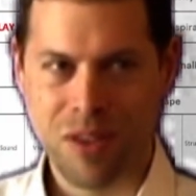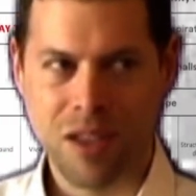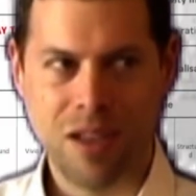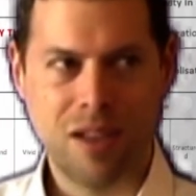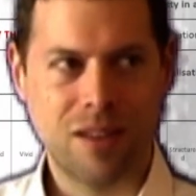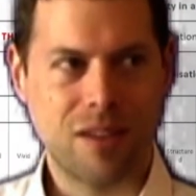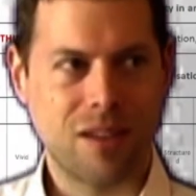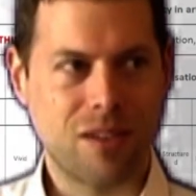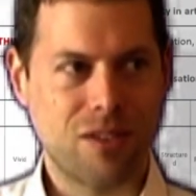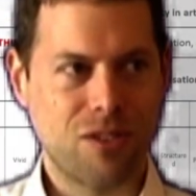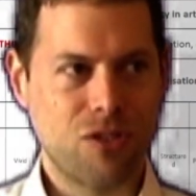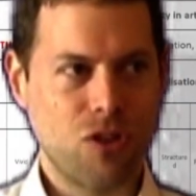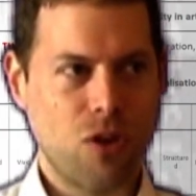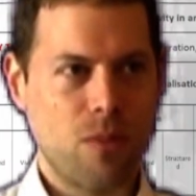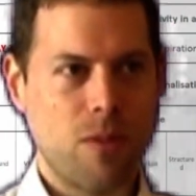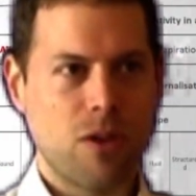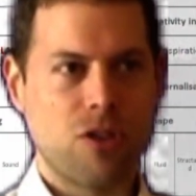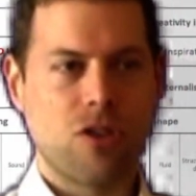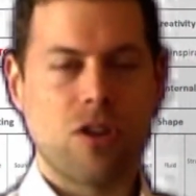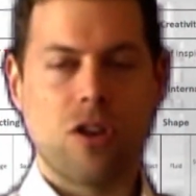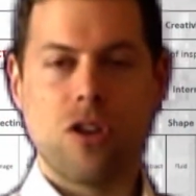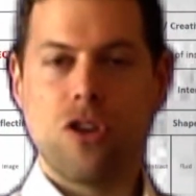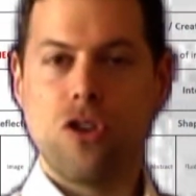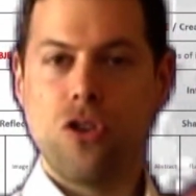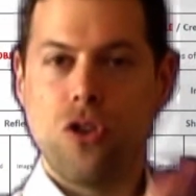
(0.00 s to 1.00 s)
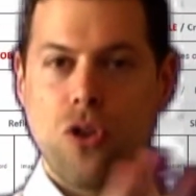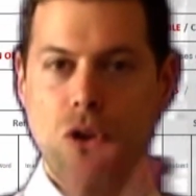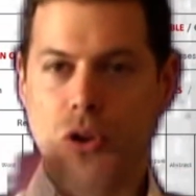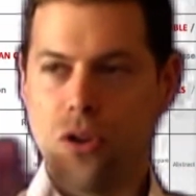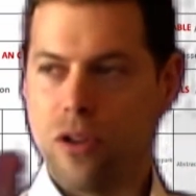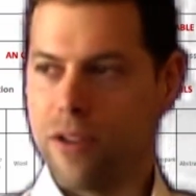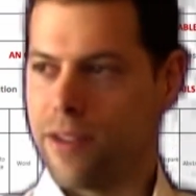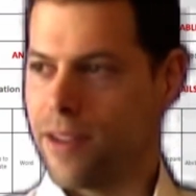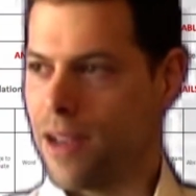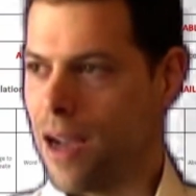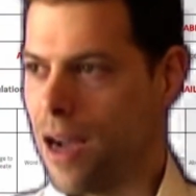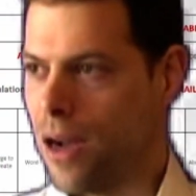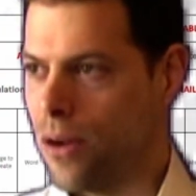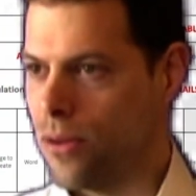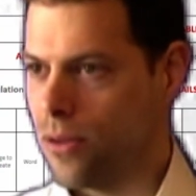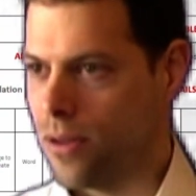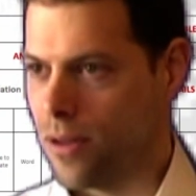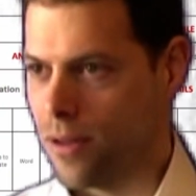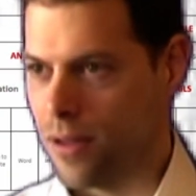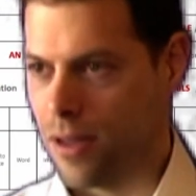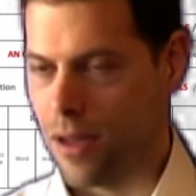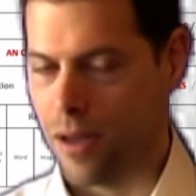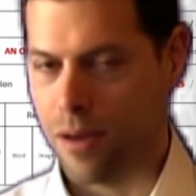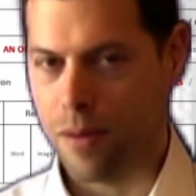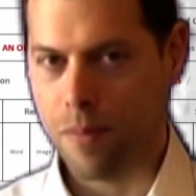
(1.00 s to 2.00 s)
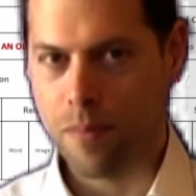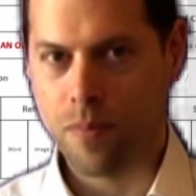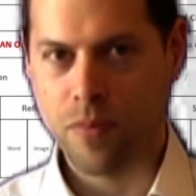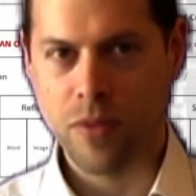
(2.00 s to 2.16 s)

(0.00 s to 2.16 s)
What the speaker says: There's so much noise out there.